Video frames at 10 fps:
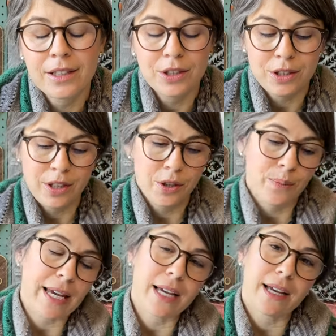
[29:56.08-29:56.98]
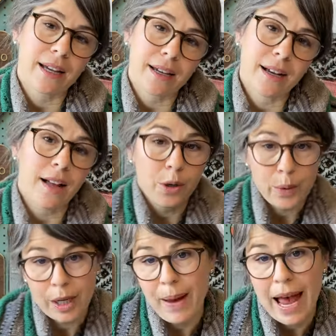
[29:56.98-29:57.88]
so you make
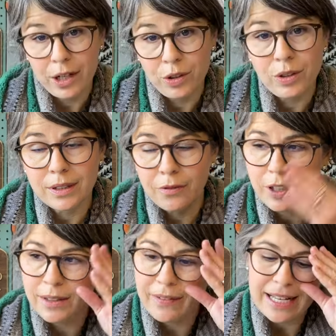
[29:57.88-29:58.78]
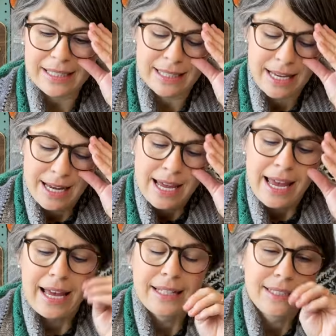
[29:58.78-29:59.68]
colorwork panels for the vest.
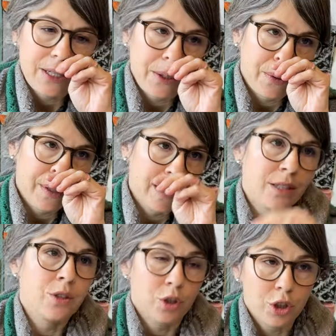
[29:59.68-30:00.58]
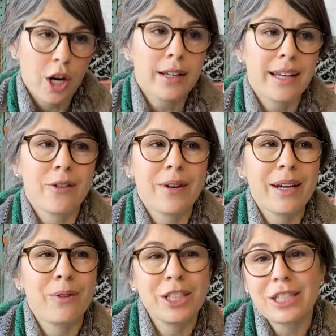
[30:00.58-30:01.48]
And so, and you start that way,
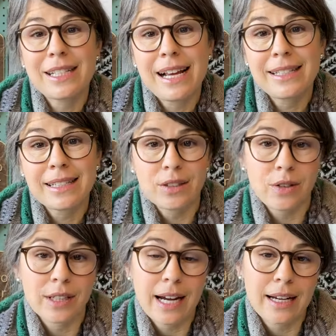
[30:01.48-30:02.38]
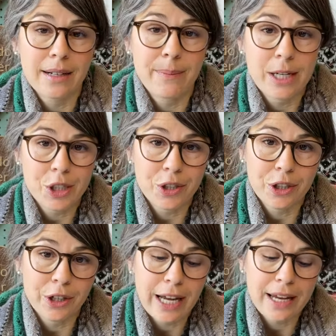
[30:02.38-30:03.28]
which is nice because you can kind of measure
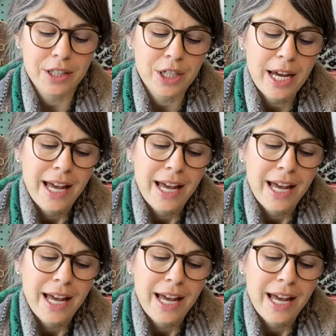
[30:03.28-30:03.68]
your gauge.